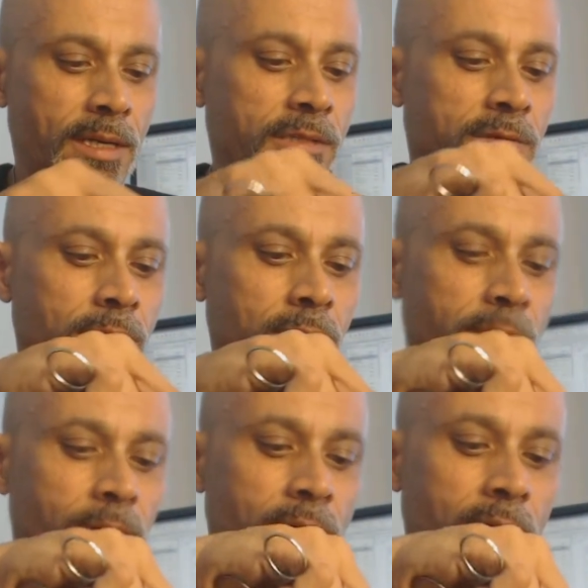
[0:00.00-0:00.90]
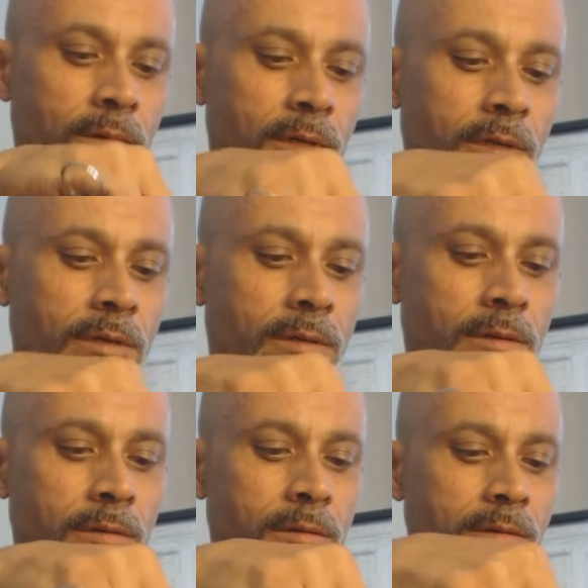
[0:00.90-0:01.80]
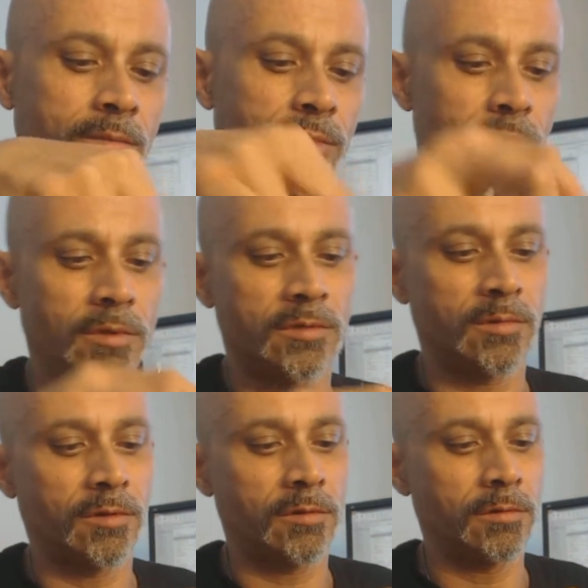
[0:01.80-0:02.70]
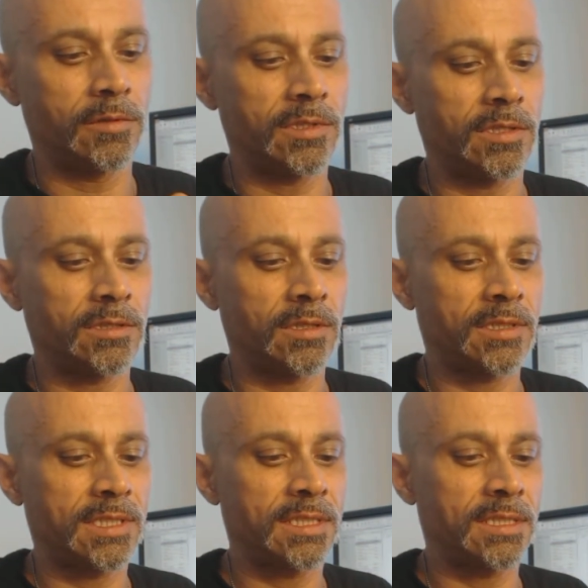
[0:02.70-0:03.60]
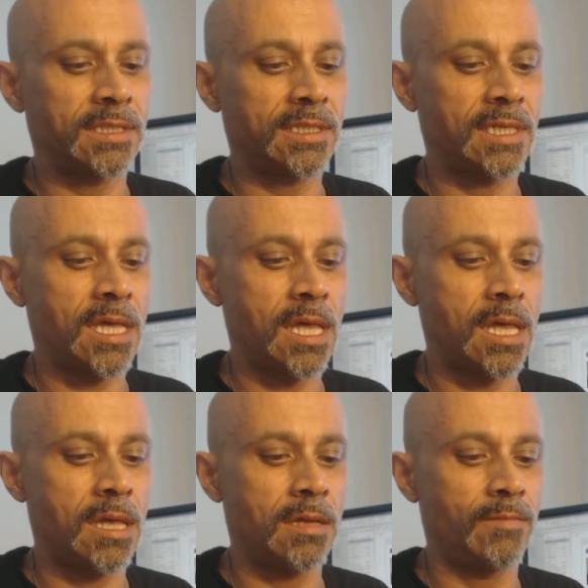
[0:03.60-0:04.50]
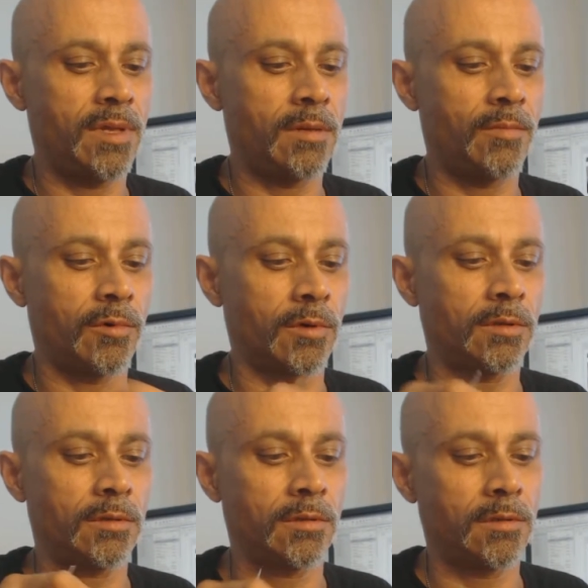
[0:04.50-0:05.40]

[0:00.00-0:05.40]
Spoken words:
Actually, what I want to do is I just want to do just a tad bit more.